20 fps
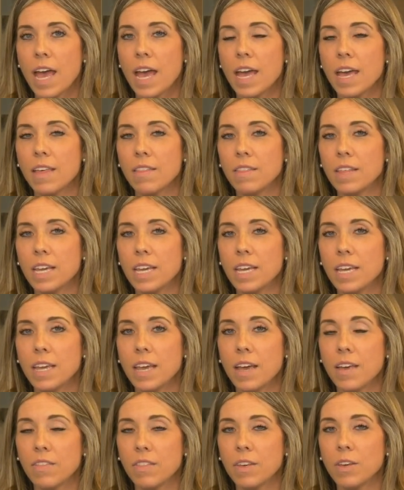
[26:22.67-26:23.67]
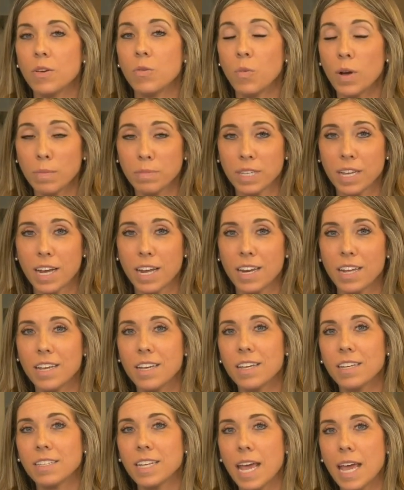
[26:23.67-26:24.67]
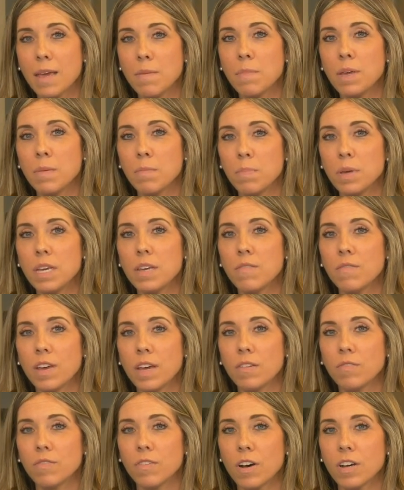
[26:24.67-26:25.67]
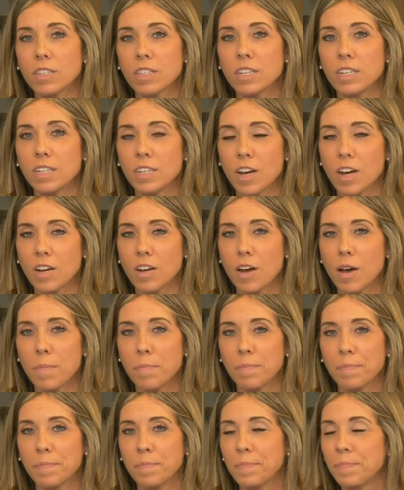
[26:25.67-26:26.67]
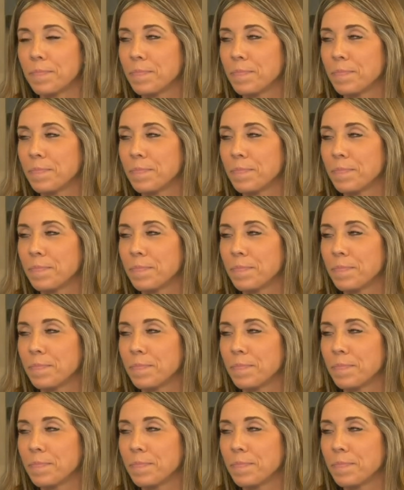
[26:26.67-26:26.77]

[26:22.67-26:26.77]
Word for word: And the, the website is amybvanfossen.com.